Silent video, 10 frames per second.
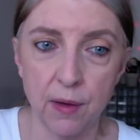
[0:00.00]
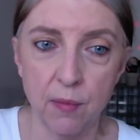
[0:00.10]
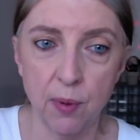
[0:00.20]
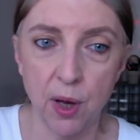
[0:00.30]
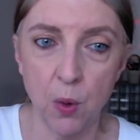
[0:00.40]

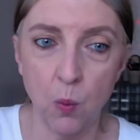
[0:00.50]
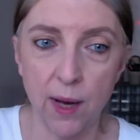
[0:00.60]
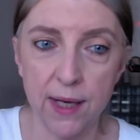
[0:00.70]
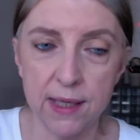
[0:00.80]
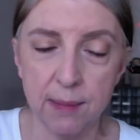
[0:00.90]
but
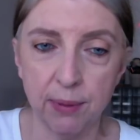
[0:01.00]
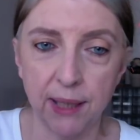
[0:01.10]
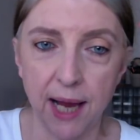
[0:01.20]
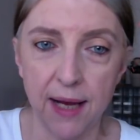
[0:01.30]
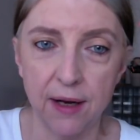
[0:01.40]
when it's
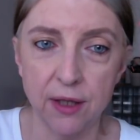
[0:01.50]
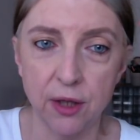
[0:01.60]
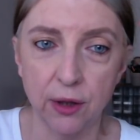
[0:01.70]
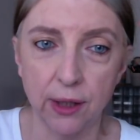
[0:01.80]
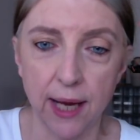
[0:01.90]
applied on
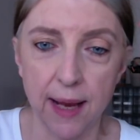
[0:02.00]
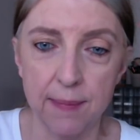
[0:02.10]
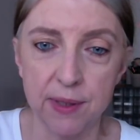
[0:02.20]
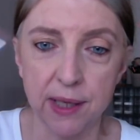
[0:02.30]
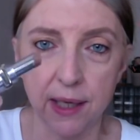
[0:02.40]
your
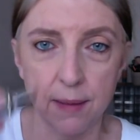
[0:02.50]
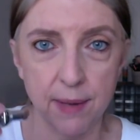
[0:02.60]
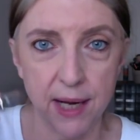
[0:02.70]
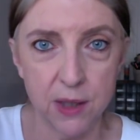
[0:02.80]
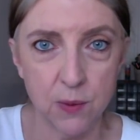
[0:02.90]
lips and
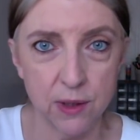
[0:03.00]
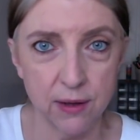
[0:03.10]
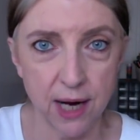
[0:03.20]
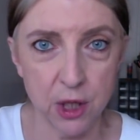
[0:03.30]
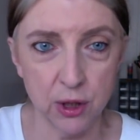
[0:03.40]
combines with your
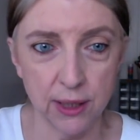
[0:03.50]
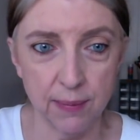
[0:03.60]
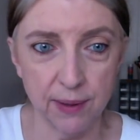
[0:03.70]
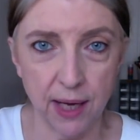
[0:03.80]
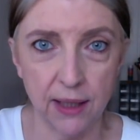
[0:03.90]
natural
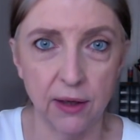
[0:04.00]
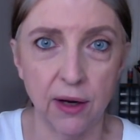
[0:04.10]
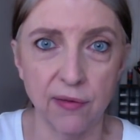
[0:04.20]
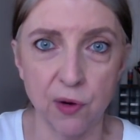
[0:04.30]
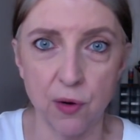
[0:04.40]
lip color,
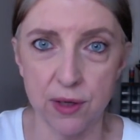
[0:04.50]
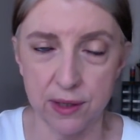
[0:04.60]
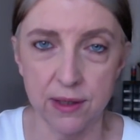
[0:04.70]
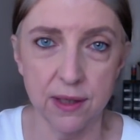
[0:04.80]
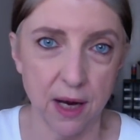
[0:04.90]
of course,
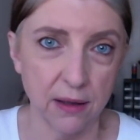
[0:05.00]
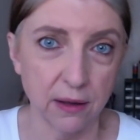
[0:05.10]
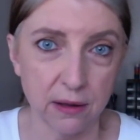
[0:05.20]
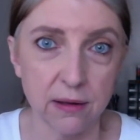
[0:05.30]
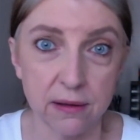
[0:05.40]
it's going to
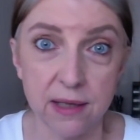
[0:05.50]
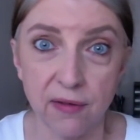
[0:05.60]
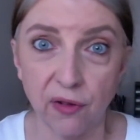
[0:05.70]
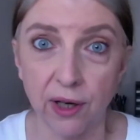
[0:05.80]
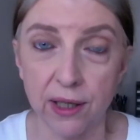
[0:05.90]
look
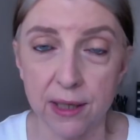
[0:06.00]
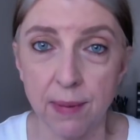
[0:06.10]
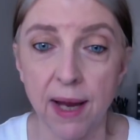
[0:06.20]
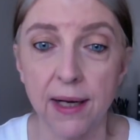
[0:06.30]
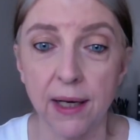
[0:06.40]
different
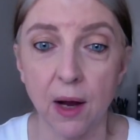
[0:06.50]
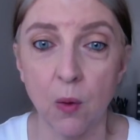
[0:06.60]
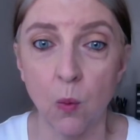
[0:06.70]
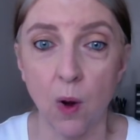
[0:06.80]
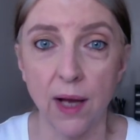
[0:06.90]
depending
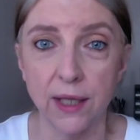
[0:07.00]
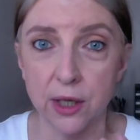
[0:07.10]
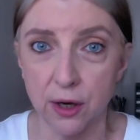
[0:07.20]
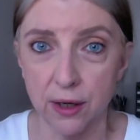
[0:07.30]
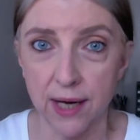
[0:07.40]
on what
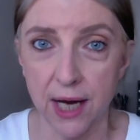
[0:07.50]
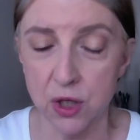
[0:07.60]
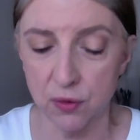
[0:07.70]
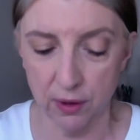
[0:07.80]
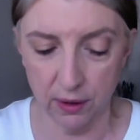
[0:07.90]
your
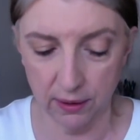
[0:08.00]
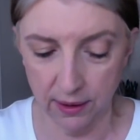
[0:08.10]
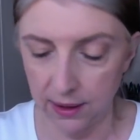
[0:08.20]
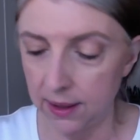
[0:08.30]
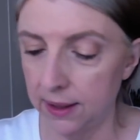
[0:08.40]
natural
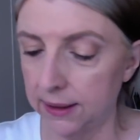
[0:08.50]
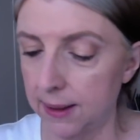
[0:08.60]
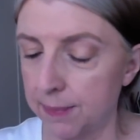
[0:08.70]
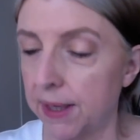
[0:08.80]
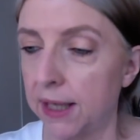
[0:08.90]

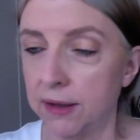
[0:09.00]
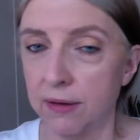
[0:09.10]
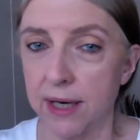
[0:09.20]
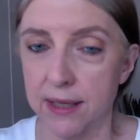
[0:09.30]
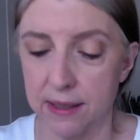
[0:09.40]
lip color
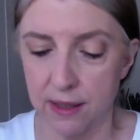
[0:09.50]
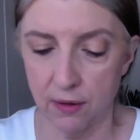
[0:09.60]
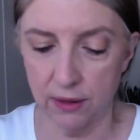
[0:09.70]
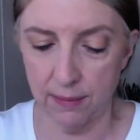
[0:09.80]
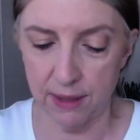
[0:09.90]
is. So
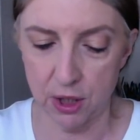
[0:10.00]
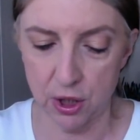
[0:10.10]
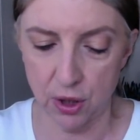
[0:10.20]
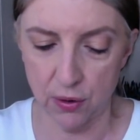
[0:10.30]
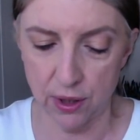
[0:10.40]
let me
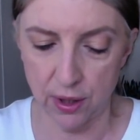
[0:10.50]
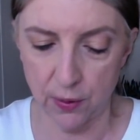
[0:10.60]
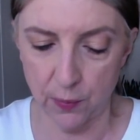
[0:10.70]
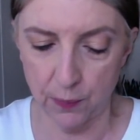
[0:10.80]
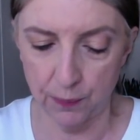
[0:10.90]
show
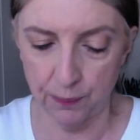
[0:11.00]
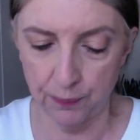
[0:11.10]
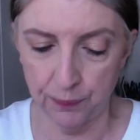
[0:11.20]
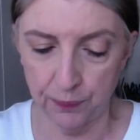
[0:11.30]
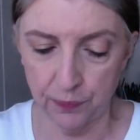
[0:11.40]
you
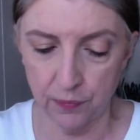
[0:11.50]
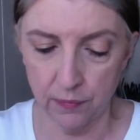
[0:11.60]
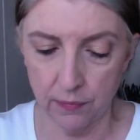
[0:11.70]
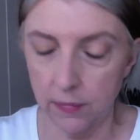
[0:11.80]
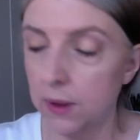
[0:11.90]

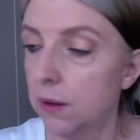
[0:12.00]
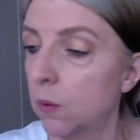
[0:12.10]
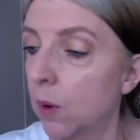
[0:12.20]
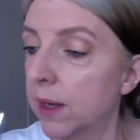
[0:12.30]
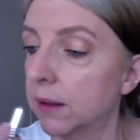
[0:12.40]

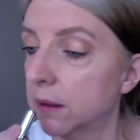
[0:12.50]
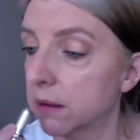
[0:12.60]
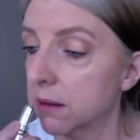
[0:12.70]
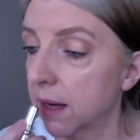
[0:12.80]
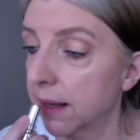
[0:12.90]
what it
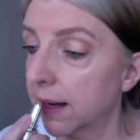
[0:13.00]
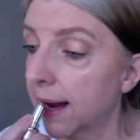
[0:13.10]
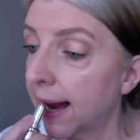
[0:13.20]
looks like.